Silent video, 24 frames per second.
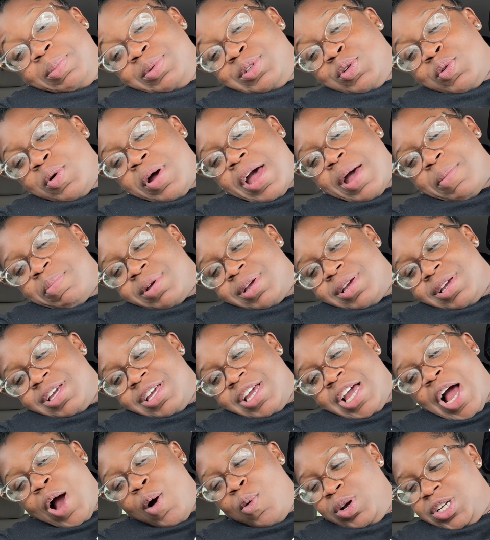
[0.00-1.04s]
so happy.
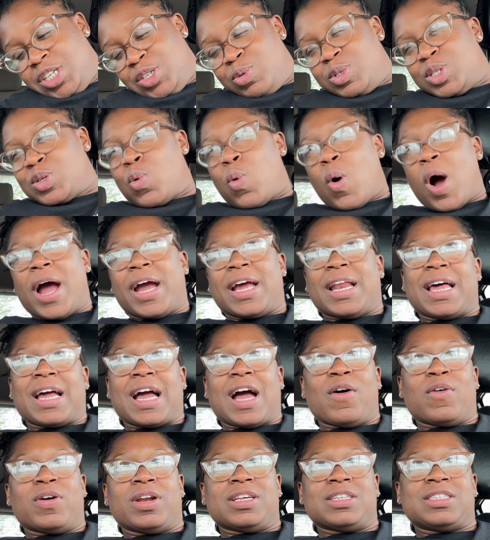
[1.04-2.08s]
I wish it was quiet like
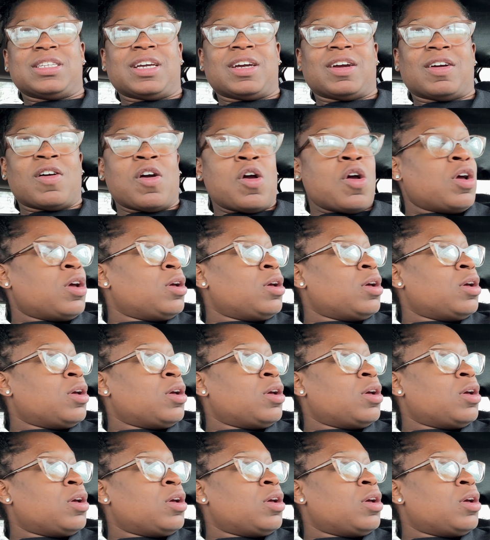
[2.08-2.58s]
how it is here.